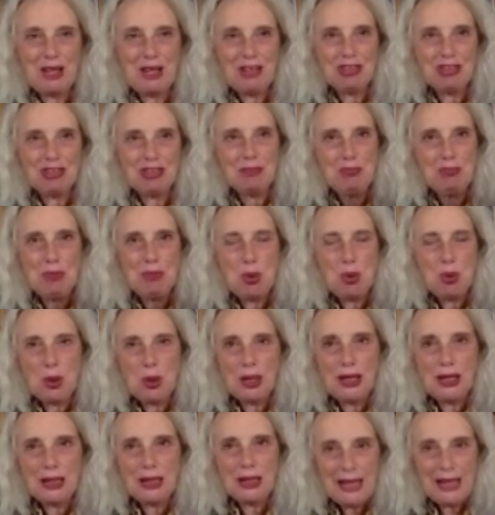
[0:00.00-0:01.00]

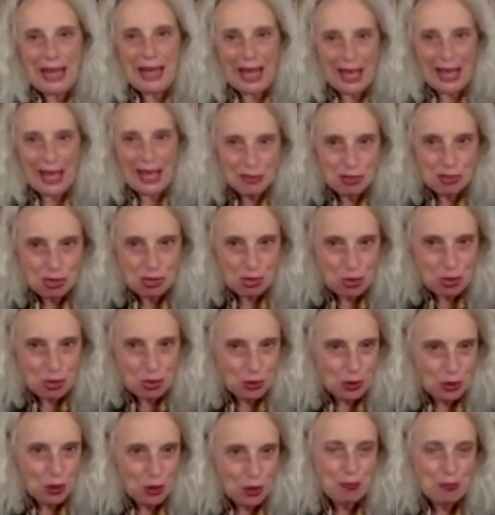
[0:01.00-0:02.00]
more hands-on
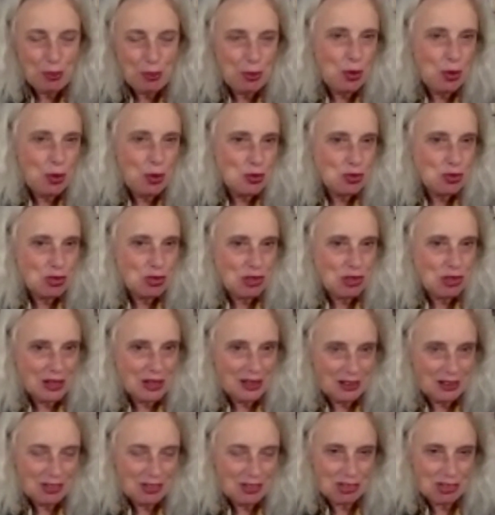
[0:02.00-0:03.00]
approach than
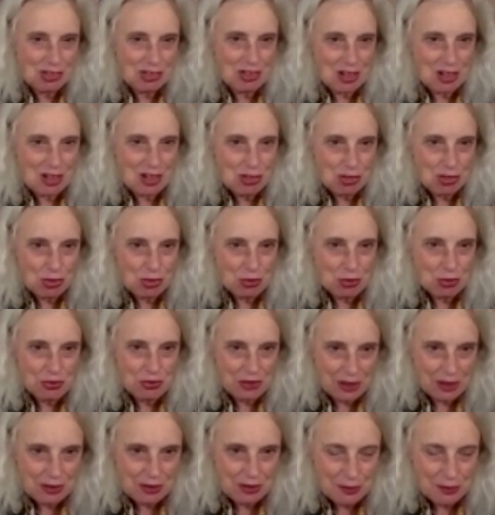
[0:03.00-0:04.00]
existential
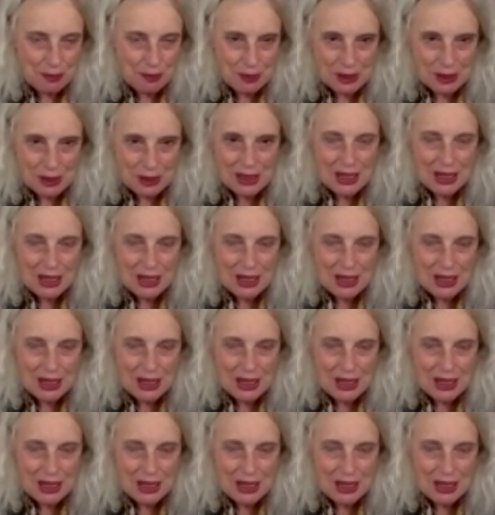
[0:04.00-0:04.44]
therapy